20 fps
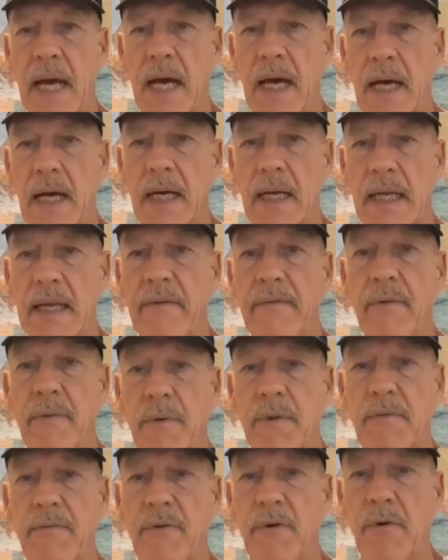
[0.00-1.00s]
uh, even
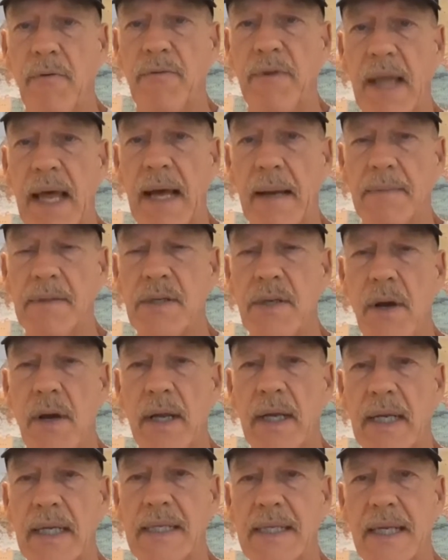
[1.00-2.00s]
with full flaps. So
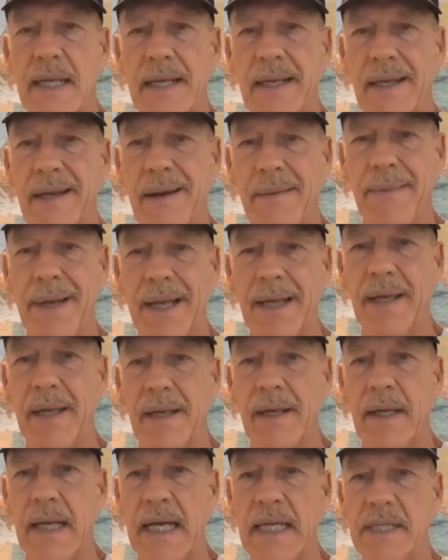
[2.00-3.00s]
I just, you know, I'm like,
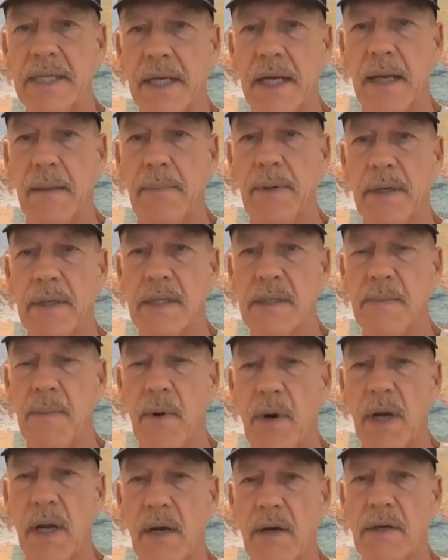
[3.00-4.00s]
gosh, you got to put
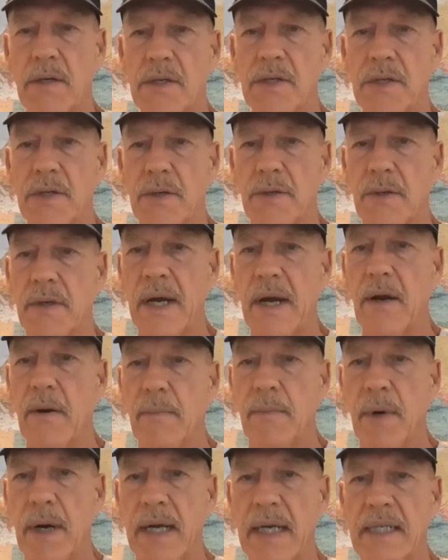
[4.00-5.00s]
spoilers or air
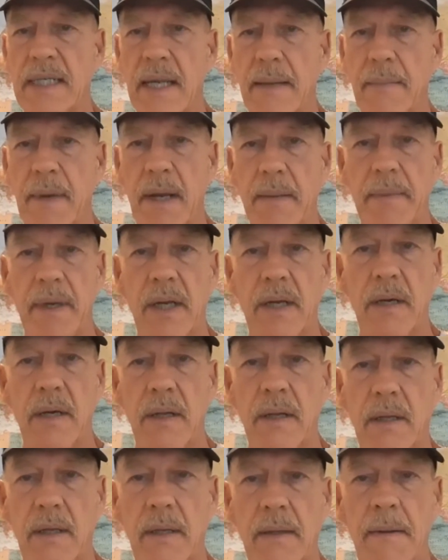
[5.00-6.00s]
brakes, they might be
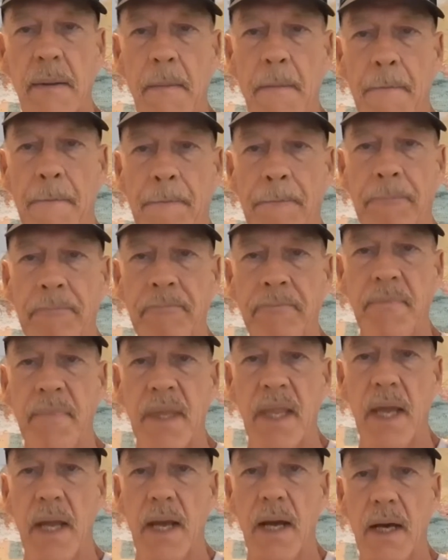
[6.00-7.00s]
called,
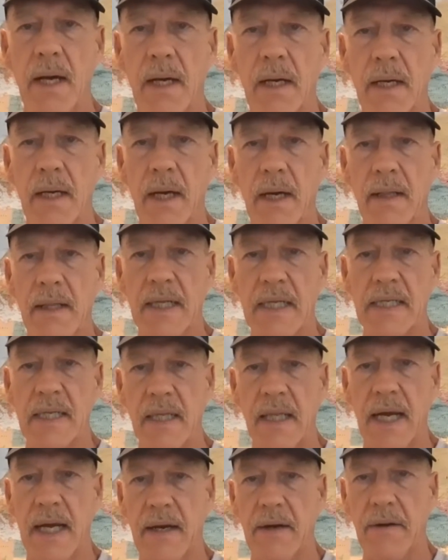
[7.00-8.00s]
uh, on this
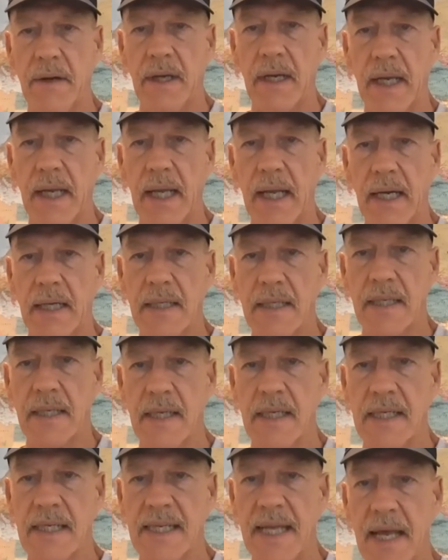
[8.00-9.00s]
glider to get it to
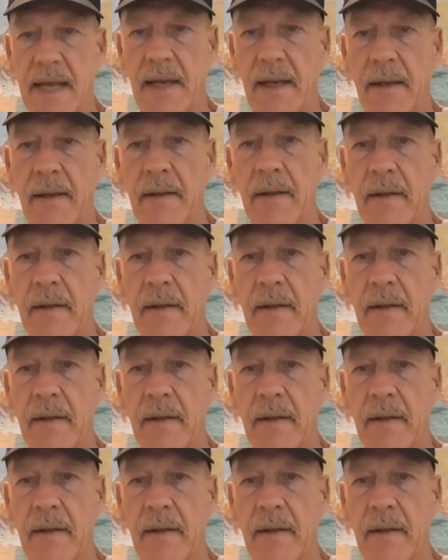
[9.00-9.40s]
descend.